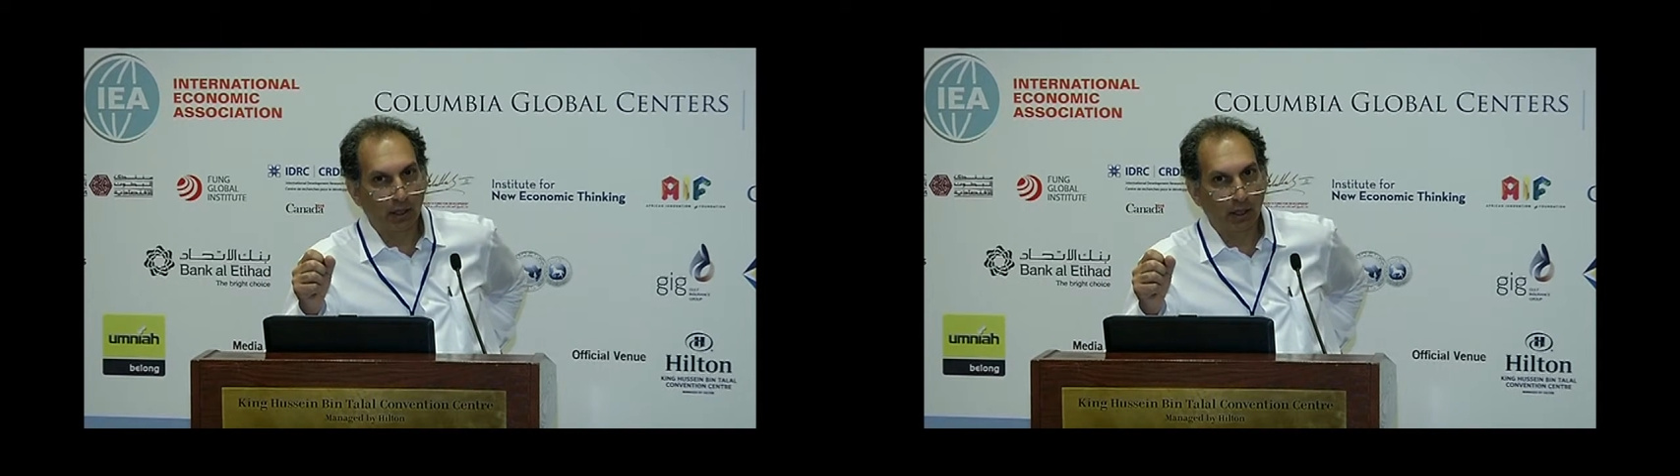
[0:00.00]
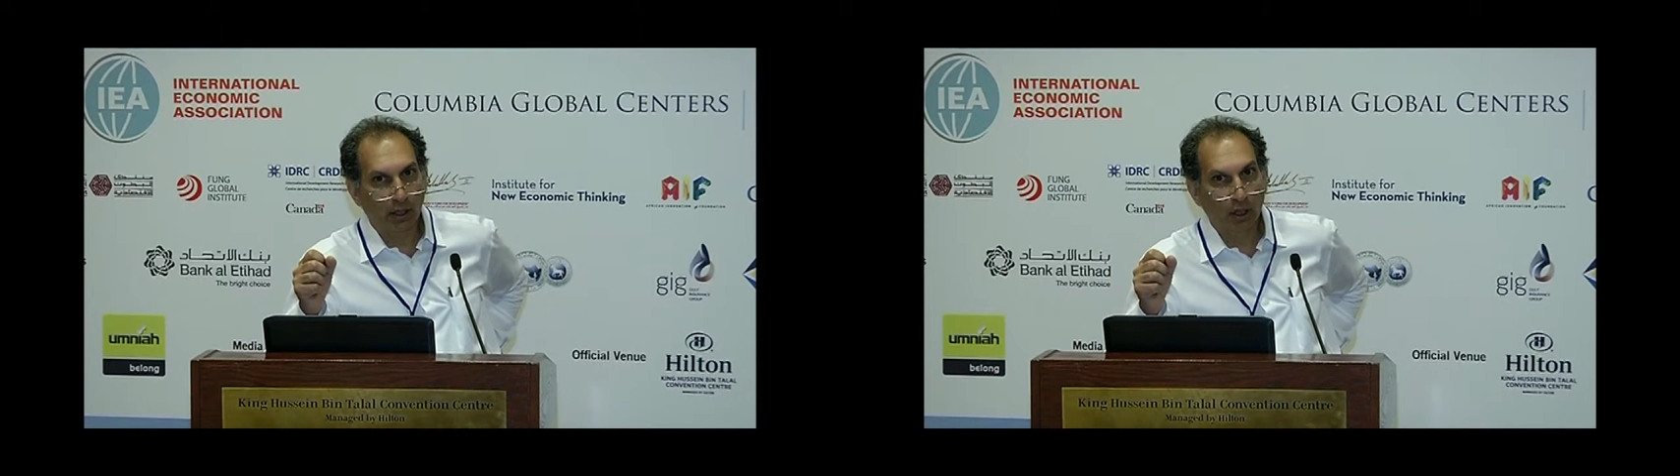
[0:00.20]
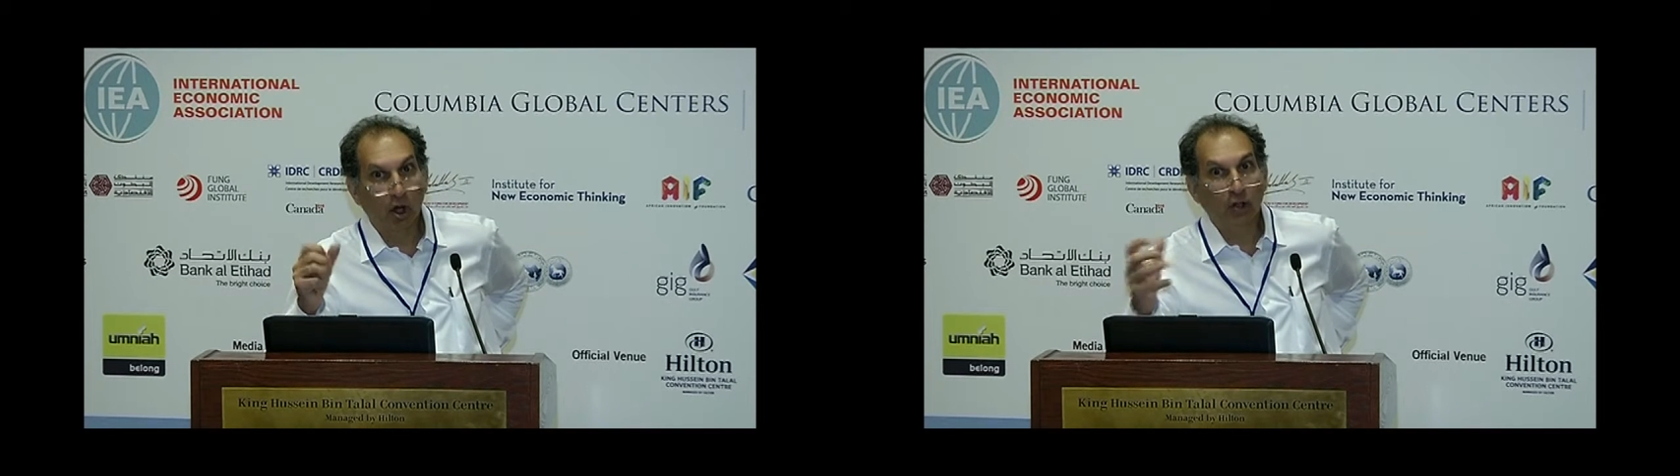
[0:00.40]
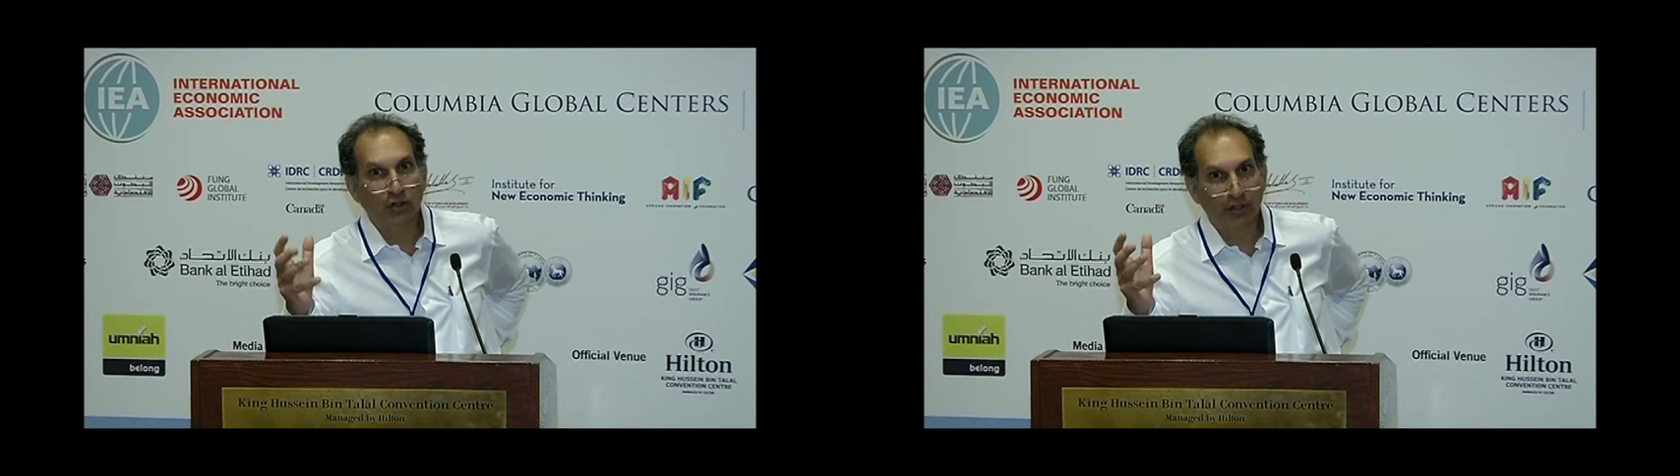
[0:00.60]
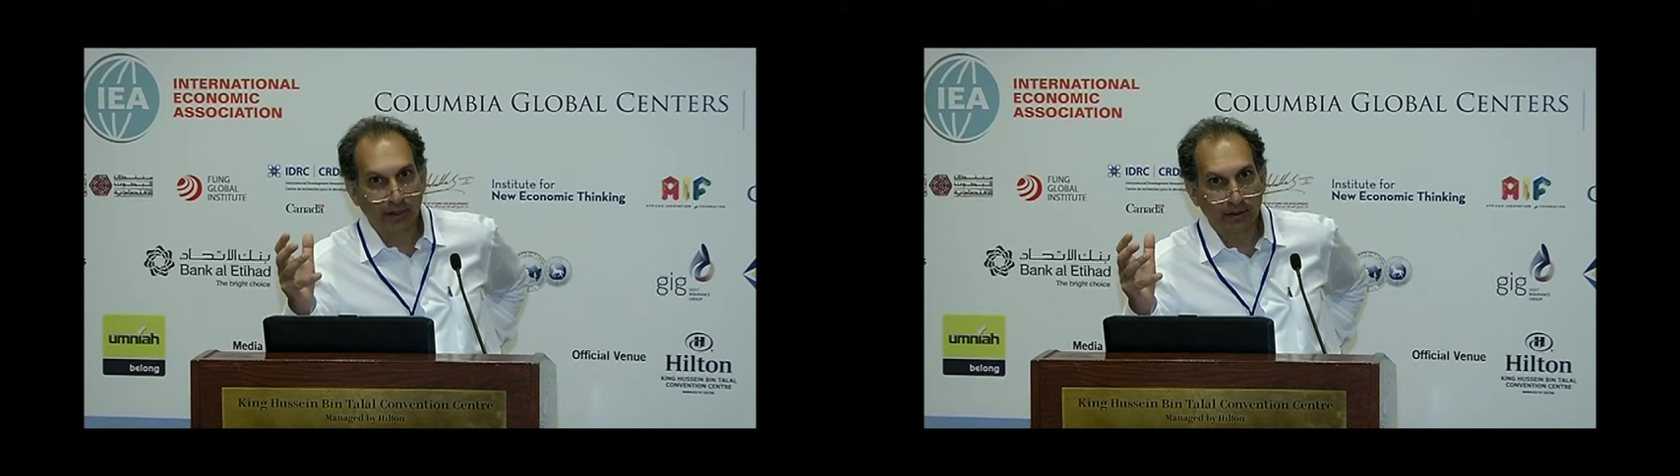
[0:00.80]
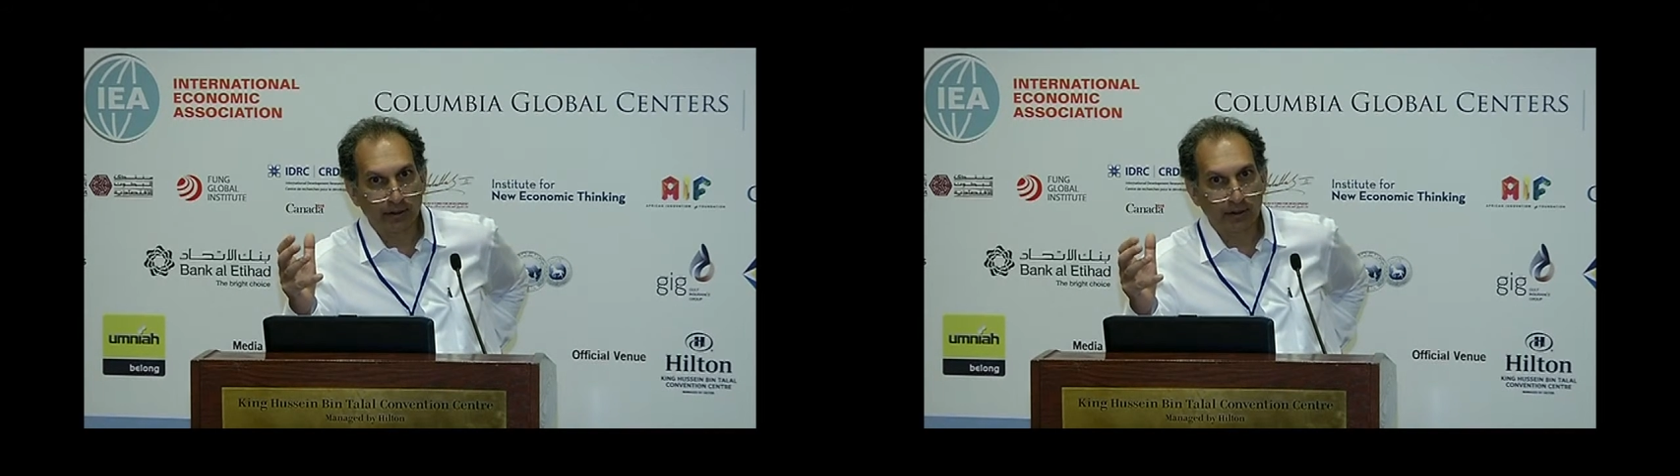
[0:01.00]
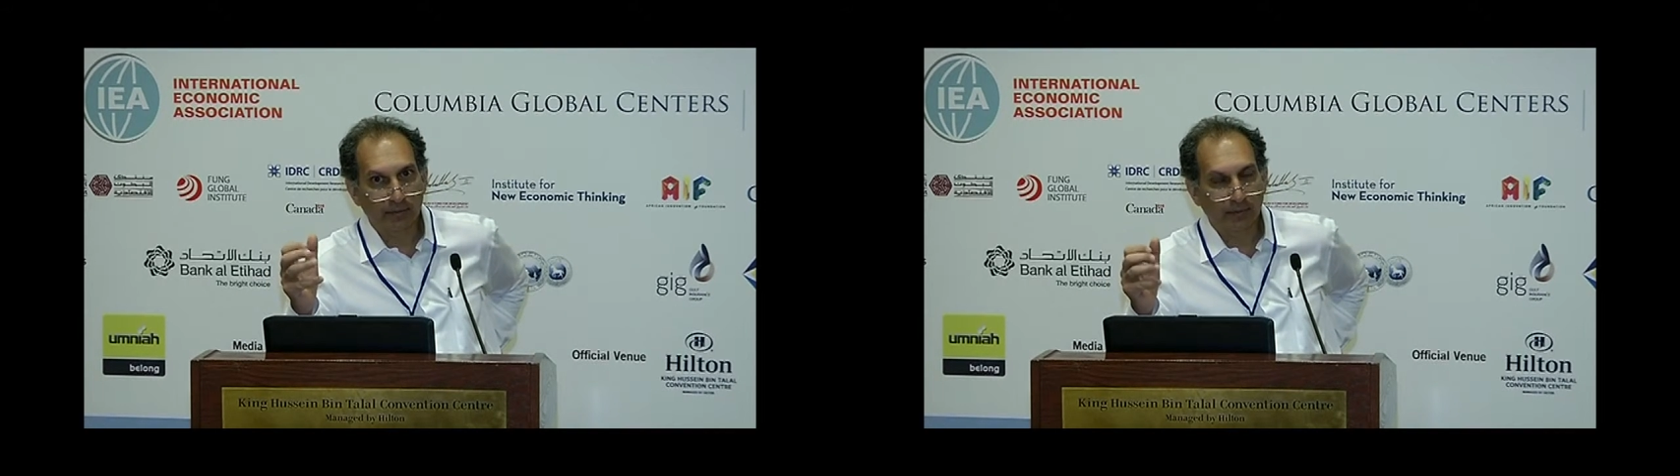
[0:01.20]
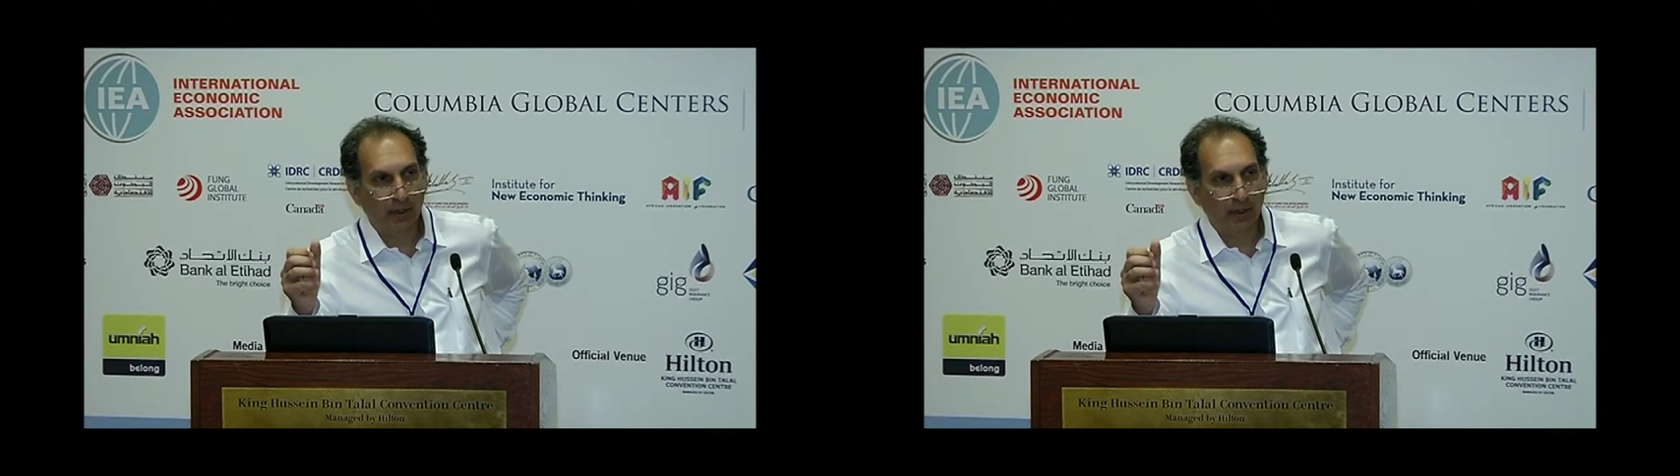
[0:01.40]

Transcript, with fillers: uh, costings